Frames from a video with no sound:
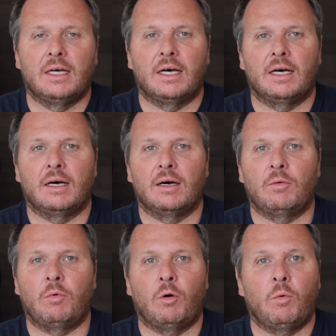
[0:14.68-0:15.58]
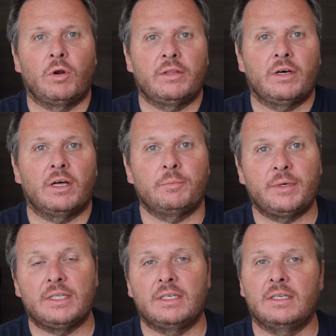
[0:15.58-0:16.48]
what a wally that I've
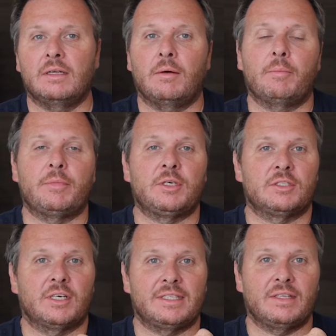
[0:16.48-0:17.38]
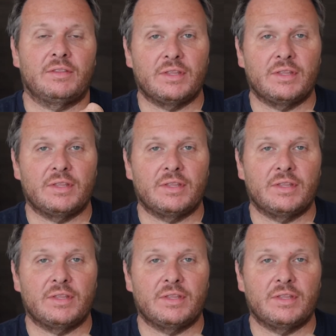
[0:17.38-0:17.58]
been because I did